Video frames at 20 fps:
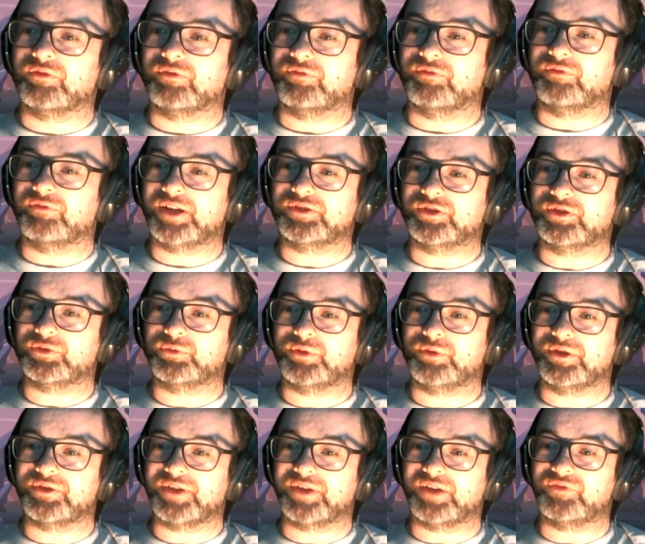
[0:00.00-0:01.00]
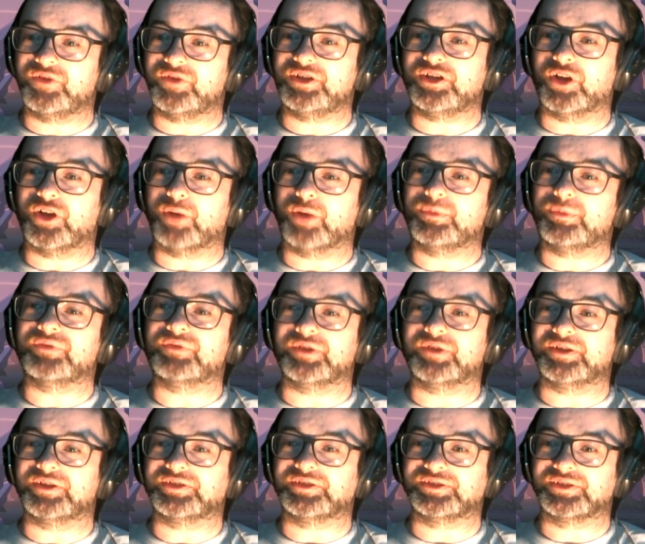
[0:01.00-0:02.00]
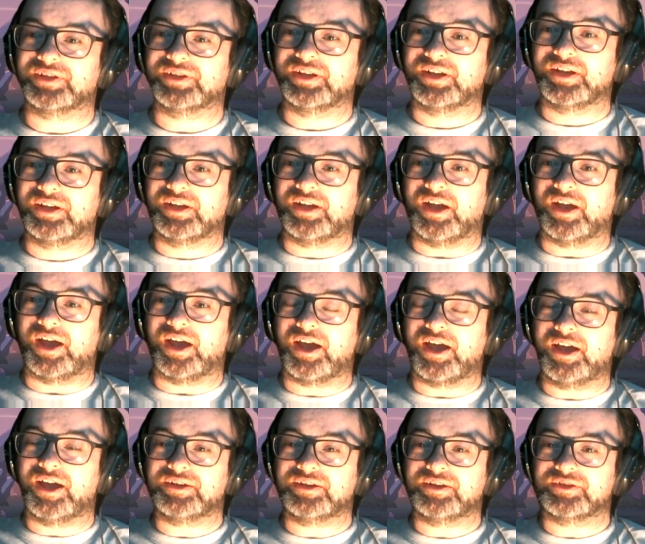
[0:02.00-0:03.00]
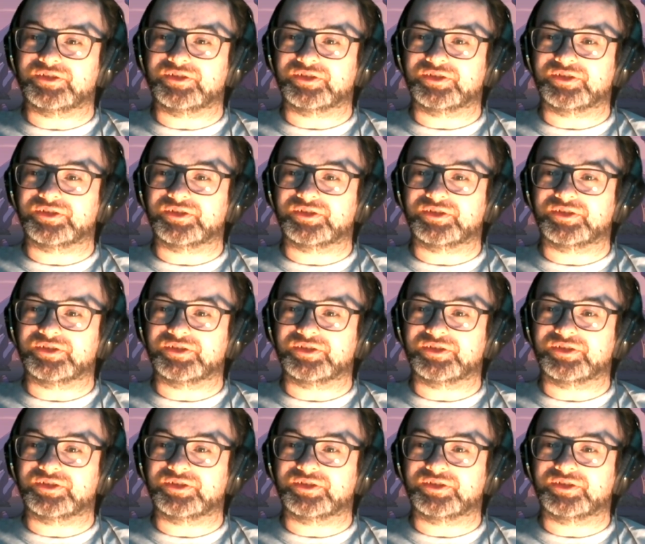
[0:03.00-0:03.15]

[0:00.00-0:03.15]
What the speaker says: rendered with NVIDIA Omniverse. And